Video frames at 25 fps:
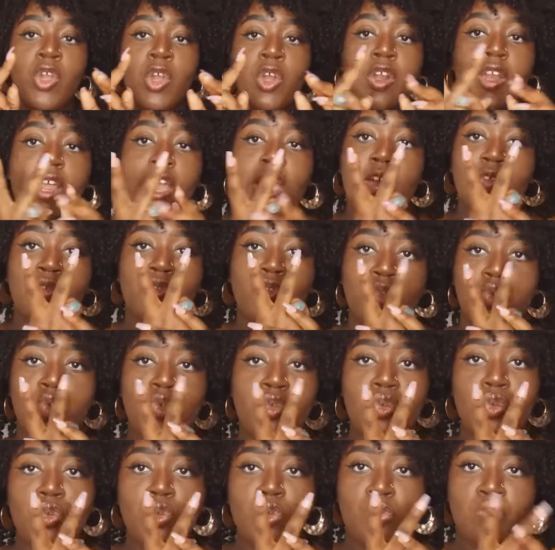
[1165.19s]
only have
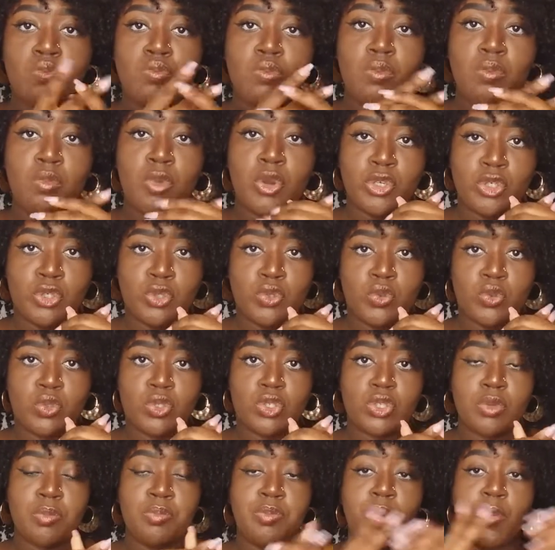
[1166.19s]
2 modules,